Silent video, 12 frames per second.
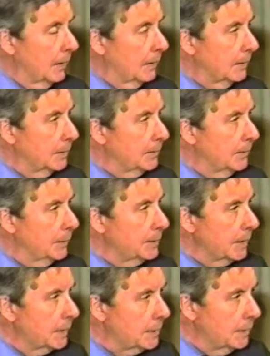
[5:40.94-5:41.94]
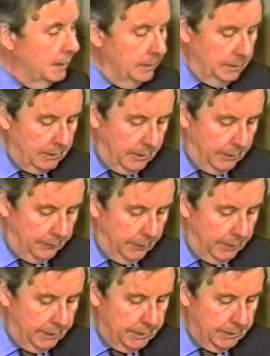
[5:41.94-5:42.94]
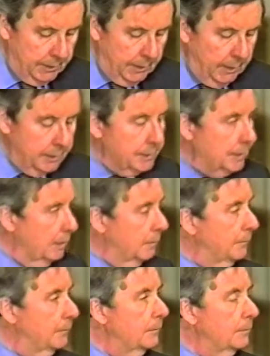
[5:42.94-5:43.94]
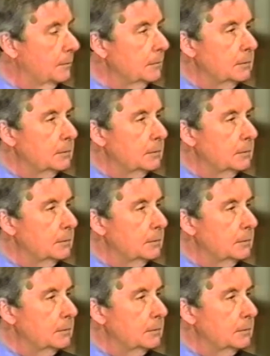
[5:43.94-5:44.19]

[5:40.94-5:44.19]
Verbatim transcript: uh, possessing a confidence in itself